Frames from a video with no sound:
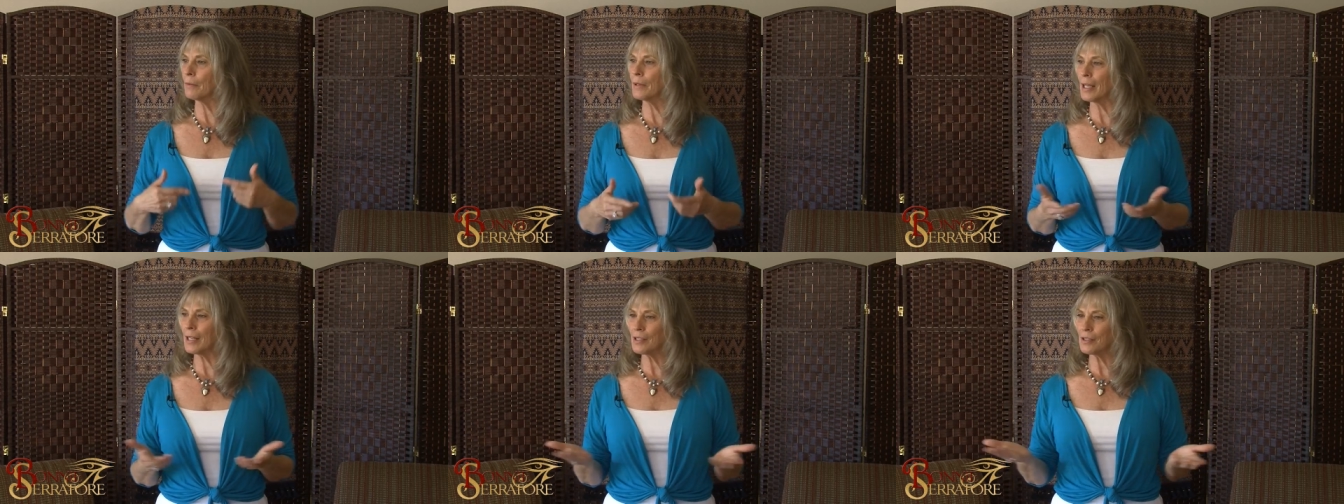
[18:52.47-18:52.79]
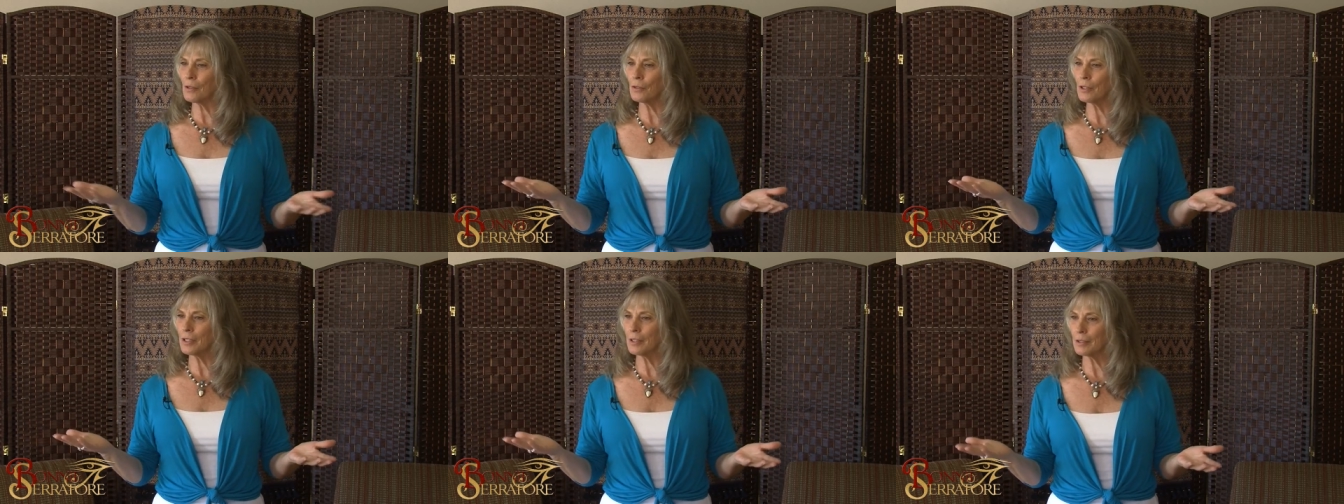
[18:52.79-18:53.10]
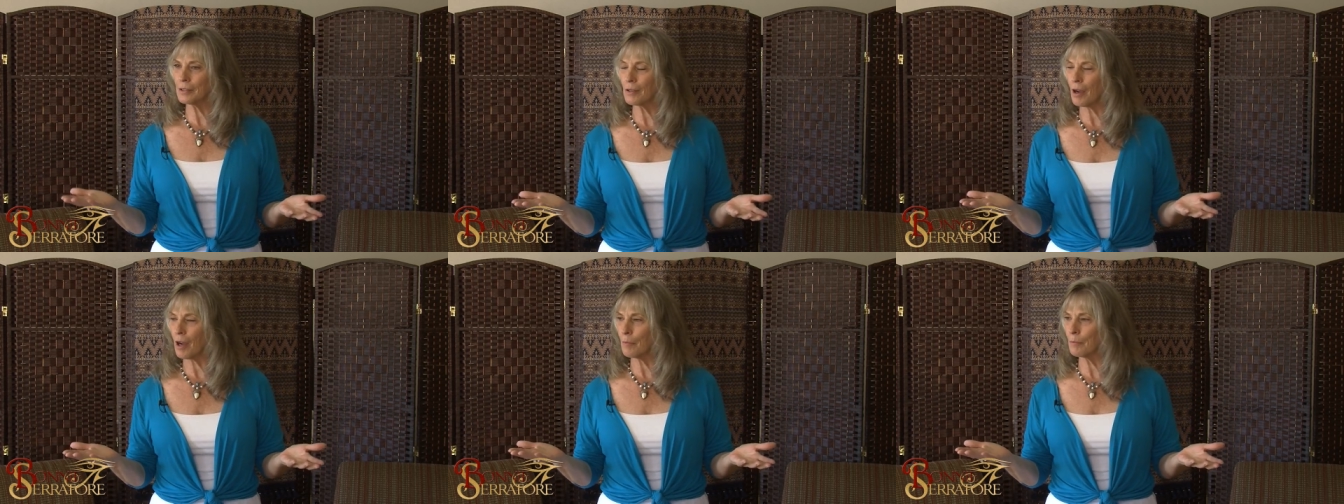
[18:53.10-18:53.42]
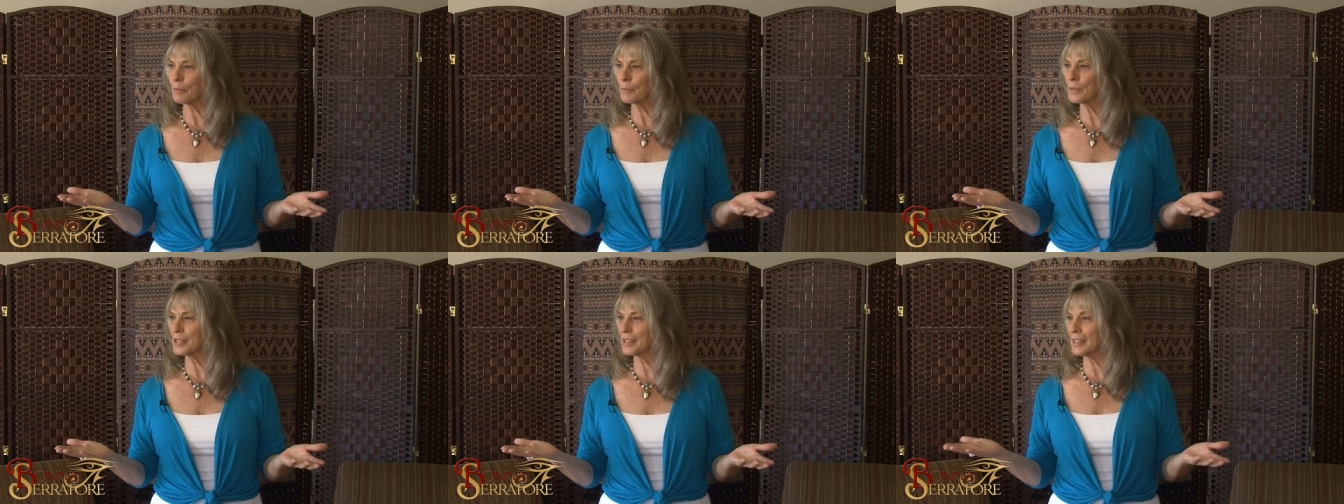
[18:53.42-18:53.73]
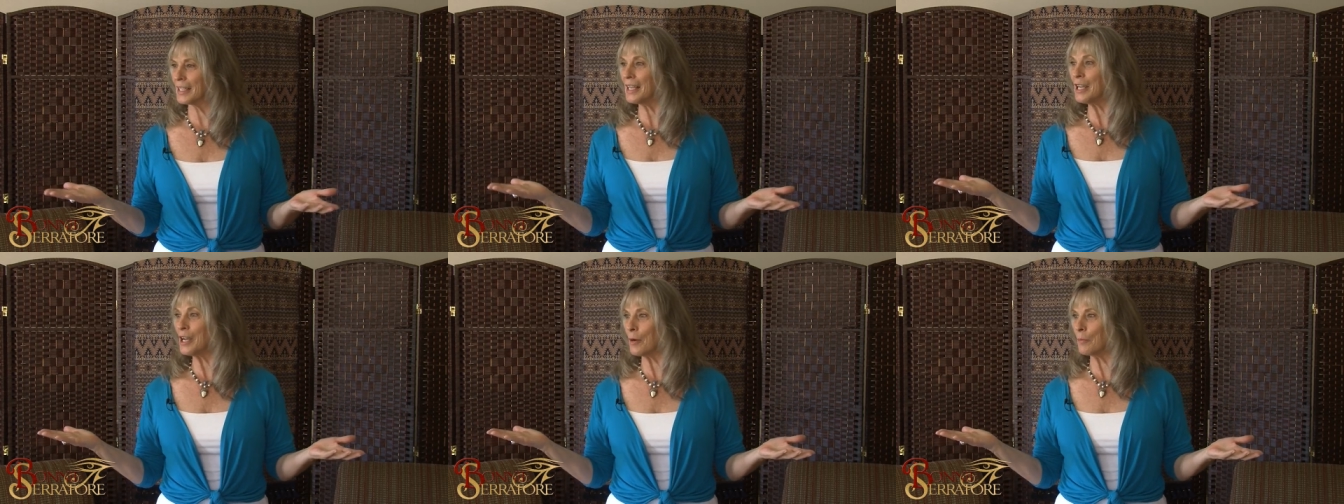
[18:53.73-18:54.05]
That's only the top
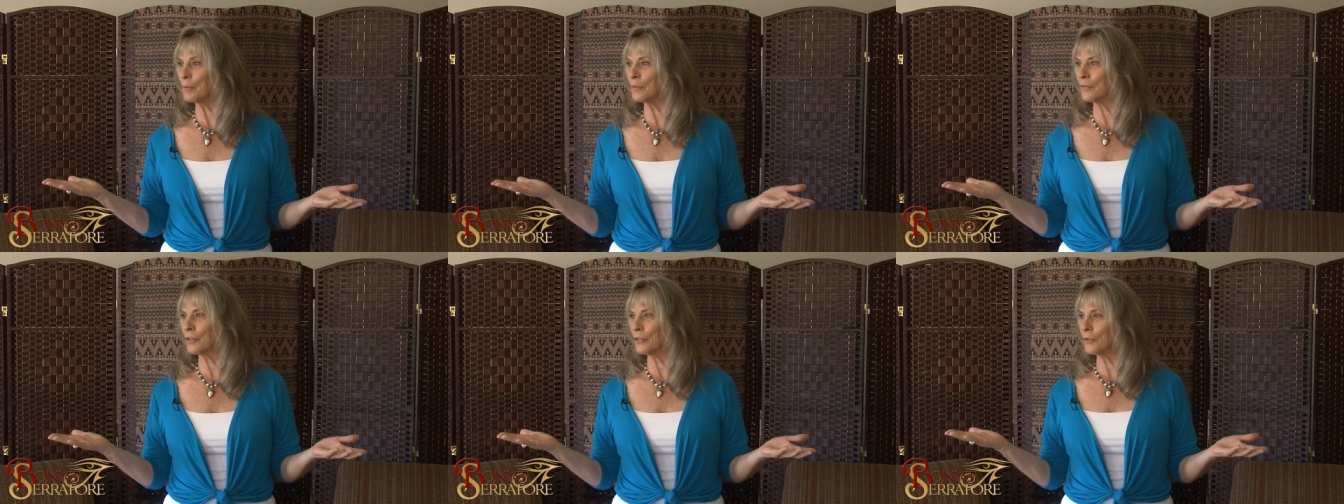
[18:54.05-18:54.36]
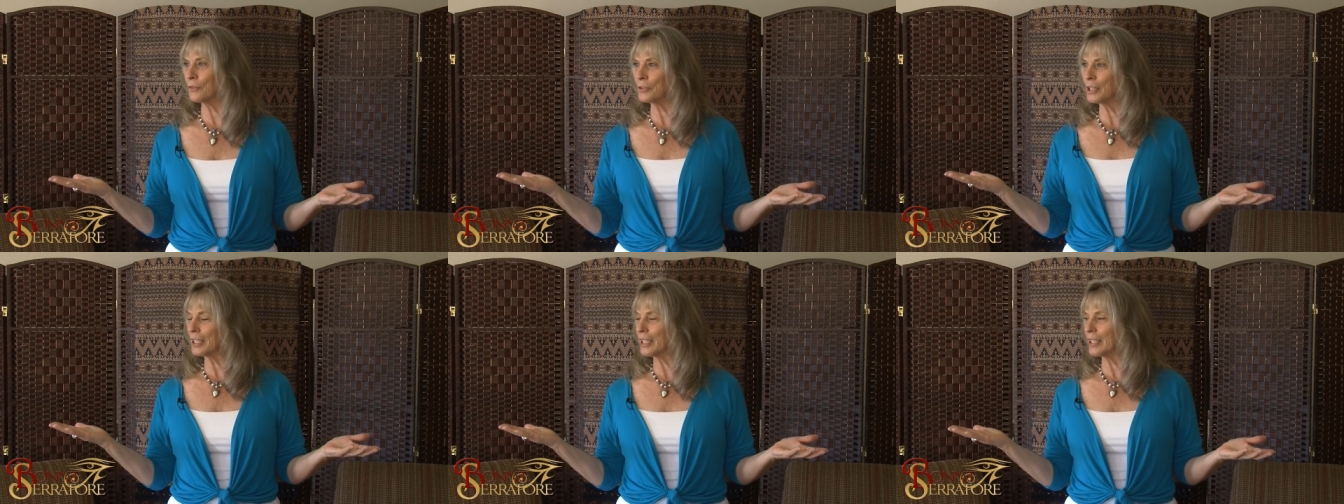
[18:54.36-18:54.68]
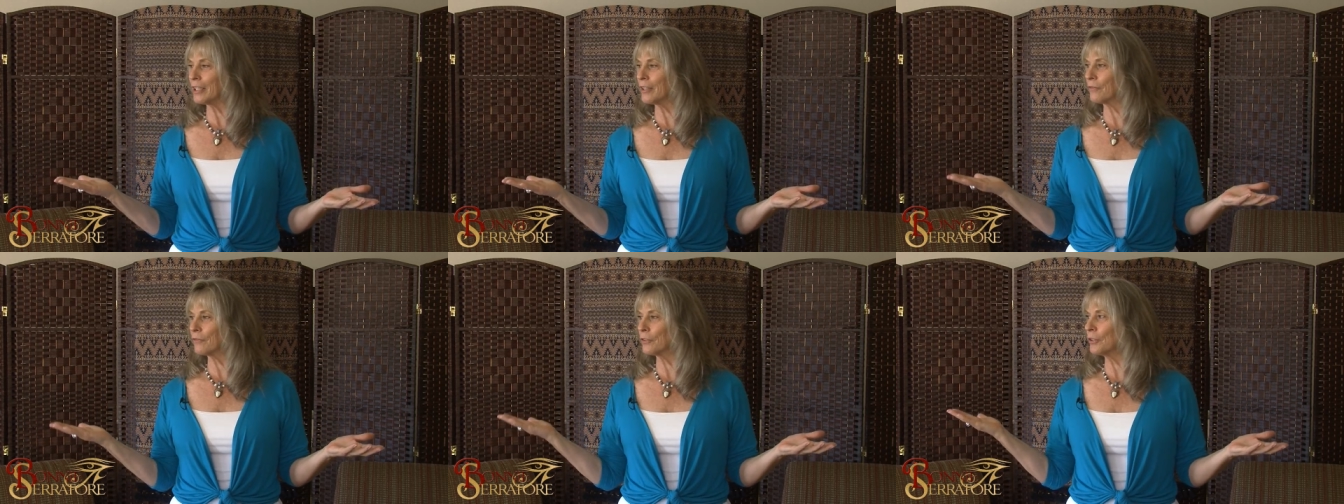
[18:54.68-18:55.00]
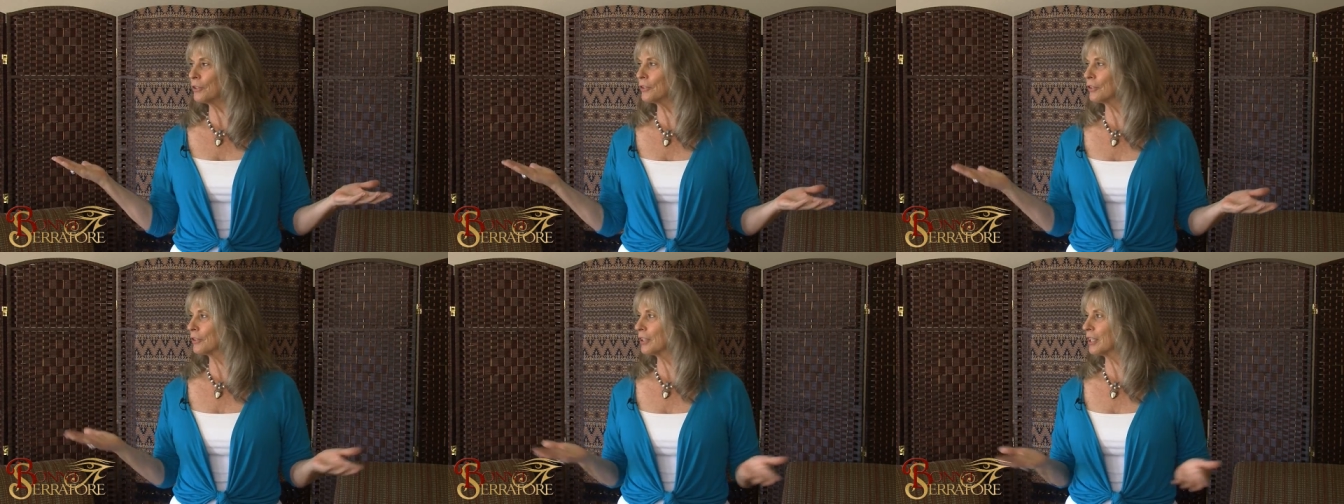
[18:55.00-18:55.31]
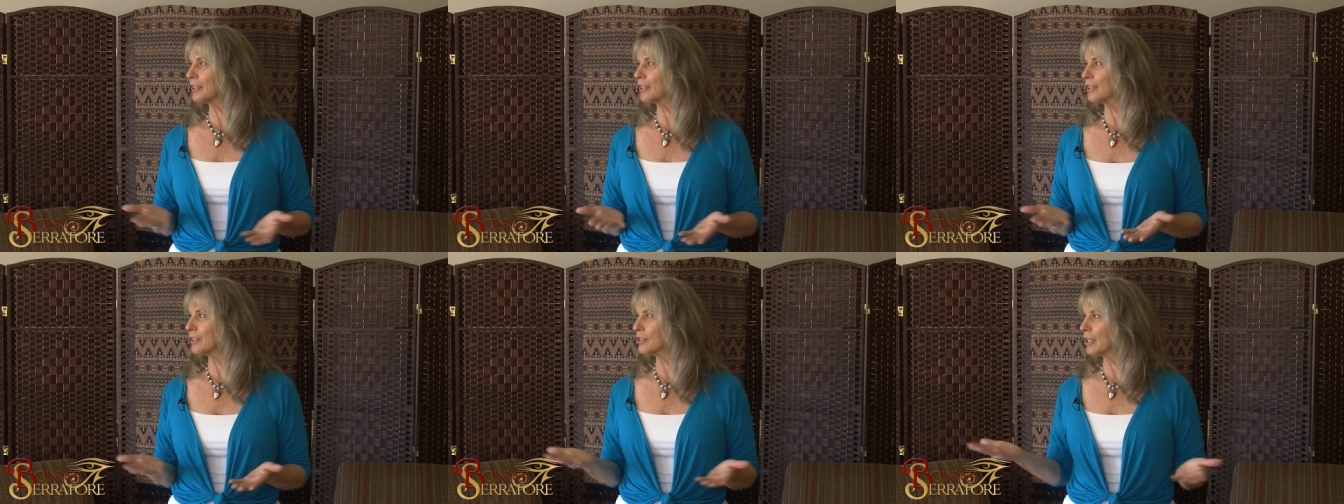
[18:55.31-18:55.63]
step. If you don't take it any further,
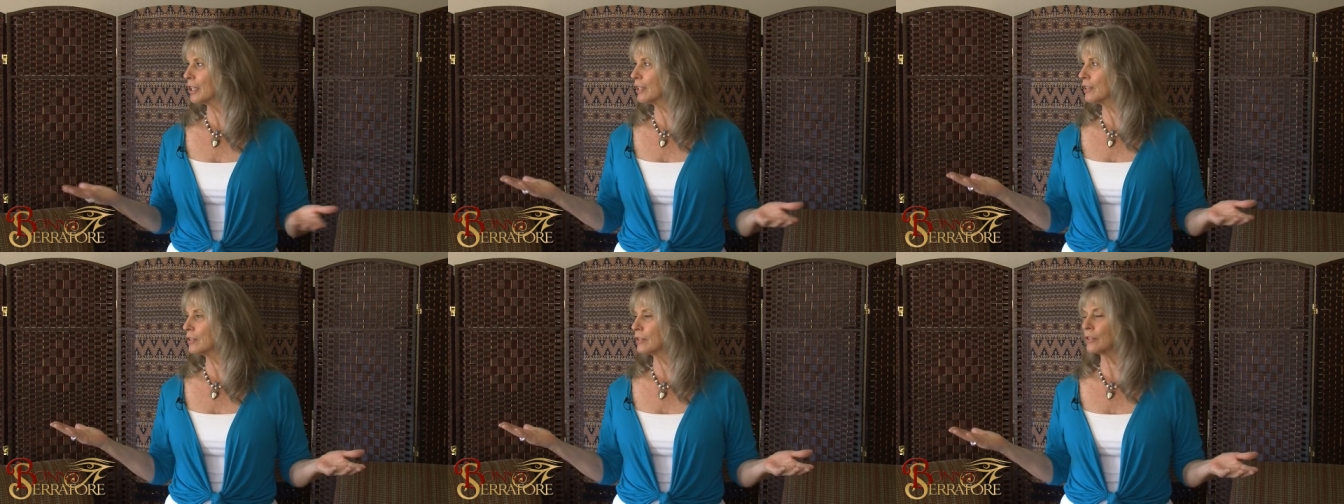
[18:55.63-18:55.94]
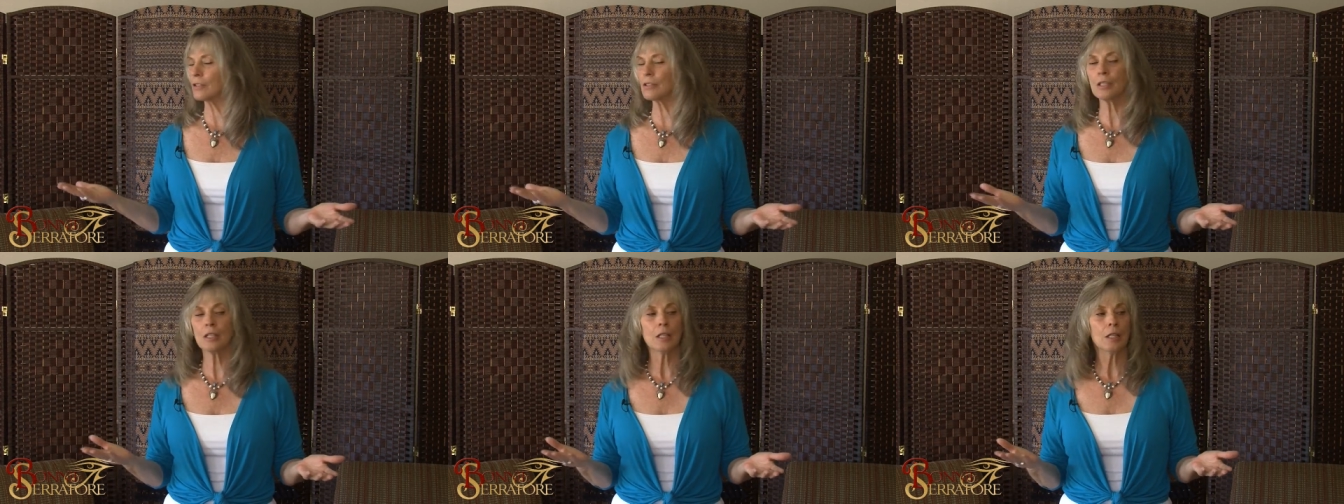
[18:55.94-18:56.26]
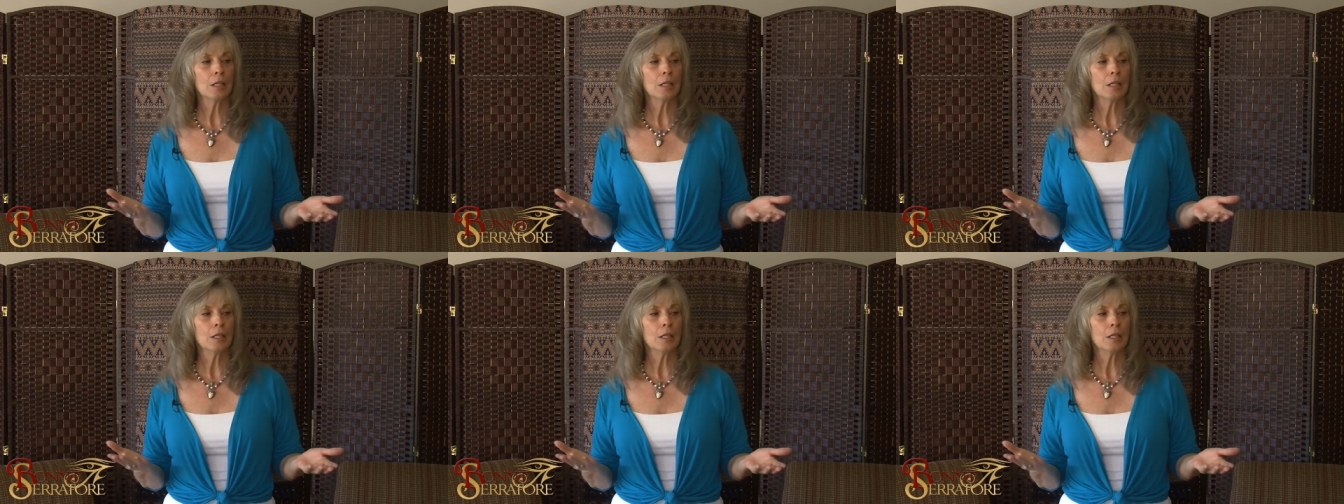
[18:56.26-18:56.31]
nothing changes.